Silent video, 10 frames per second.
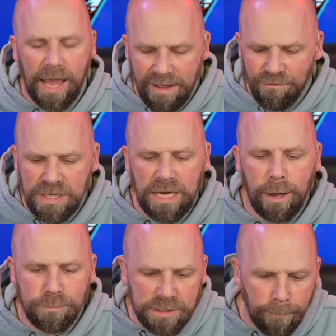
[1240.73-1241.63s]
every
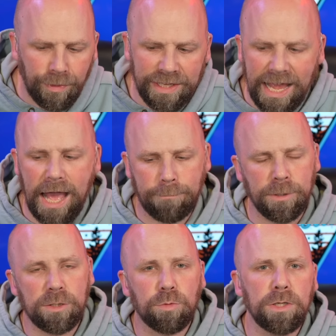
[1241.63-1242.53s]
time something
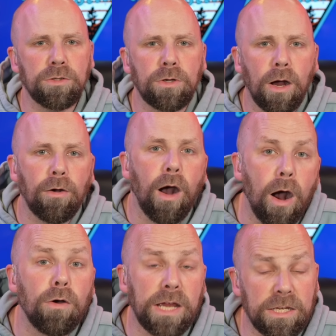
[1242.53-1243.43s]
happens where you go,
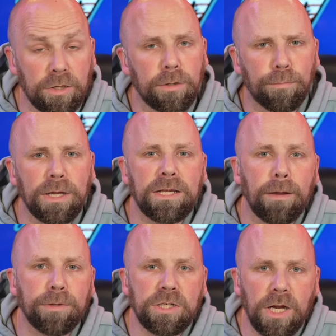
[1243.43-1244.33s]
oh, okay, so they're breaking
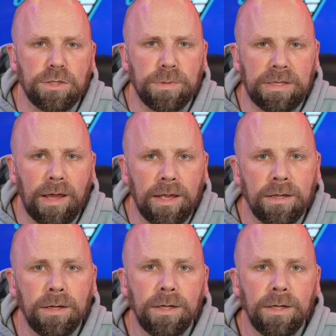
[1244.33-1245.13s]
up the Judgment Day,